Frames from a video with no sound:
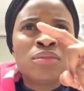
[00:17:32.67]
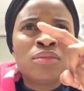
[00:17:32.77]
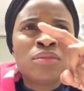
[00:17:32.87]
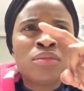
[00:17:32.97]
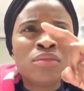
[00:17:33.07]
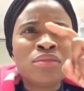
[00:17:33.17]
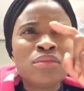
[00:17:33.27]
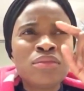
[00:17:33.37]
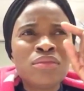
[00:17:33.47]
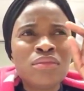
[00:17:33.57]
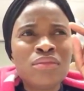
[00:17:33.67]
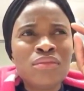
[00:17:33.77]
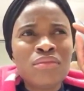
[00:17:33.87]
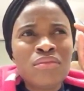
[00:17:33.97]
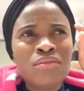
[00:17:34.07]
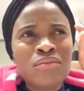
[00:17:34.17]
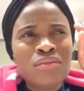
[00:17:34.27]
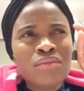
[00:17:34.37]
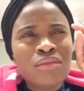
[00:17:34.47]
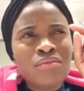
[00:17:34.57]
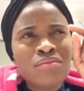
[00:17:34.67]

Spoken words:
Nobody speaks.